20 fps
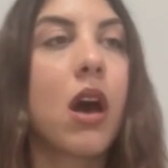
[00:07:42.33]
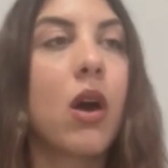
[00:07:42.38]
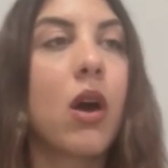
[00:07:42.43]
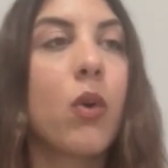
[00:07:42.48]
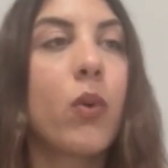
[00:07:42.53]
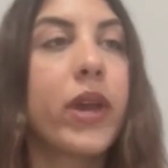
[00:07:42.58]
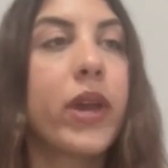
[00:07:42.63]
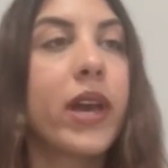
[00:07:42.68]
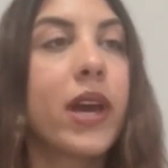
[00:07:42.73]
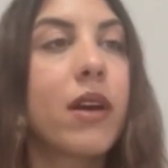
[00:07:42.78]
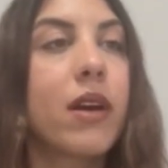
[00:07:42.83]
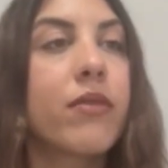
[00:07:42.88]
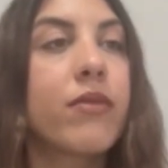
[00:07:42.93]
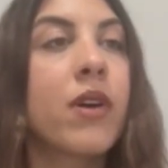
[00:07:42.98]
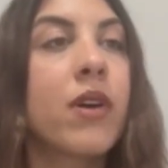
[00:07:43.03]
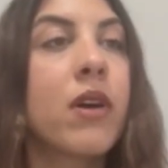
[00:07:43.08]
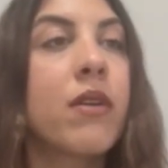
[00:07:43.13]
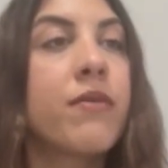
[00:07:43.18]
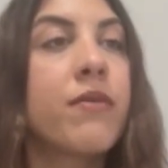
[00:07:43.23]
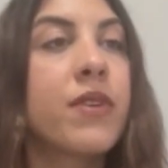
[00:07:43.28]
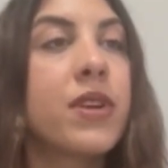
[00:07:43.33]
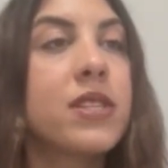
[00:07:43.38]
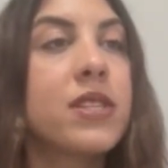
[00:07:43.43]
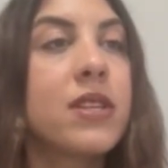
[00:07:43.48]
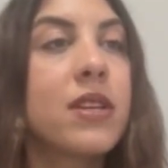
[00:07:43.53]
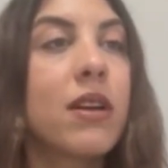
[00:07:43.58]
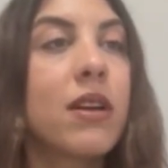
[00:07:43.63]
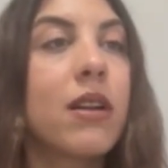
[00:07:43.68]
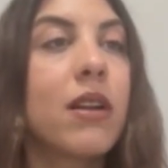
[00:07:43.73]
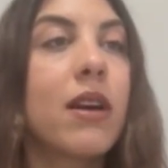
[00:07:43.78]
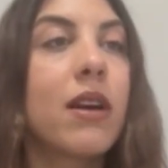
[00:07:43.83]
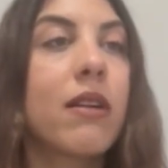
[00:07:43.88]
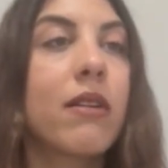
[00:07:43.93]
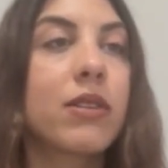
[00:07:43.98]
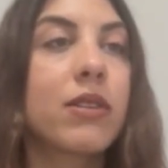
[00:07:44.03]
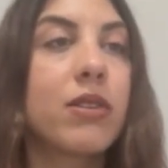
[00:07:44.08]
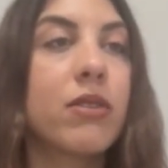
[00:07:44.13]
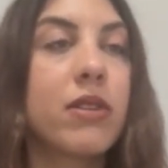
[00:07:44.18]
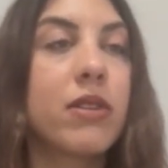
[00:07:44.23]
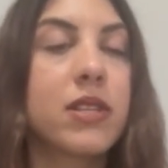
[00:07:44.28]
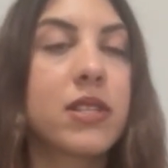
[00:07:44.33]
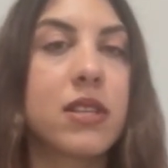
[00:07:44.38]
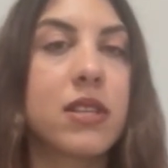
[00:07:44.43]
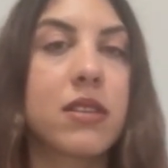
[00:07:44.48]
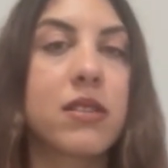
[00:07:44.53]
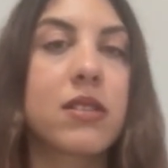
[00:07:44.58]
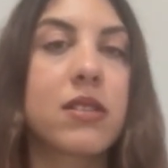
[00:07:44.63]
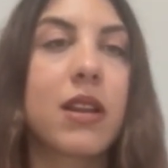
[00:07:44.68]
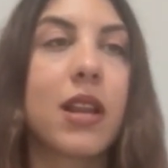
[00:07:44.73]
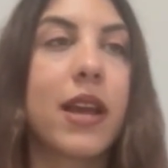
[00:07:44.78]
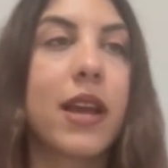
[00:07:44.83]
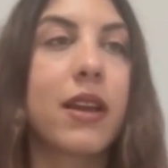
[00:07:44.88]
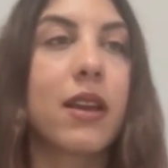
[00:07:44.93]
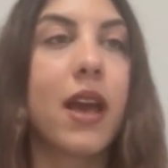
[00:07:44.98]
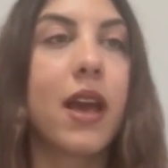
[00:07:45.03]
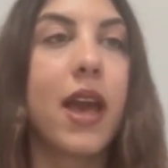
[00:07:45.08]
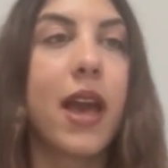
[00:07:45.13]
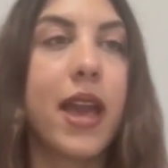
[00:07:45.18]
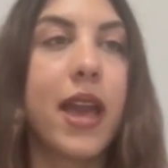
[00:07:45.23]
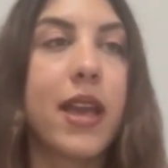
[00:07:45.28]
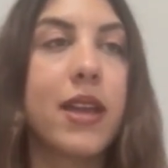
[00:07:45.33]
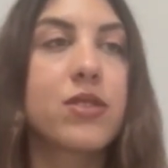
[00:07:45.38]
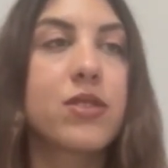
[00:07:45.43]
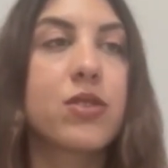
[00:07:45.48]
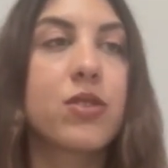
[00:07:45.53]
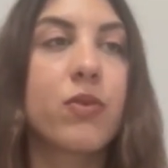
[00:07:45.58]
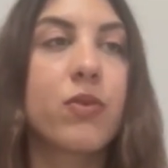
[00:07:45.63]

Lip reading: We have physical characteristics like age,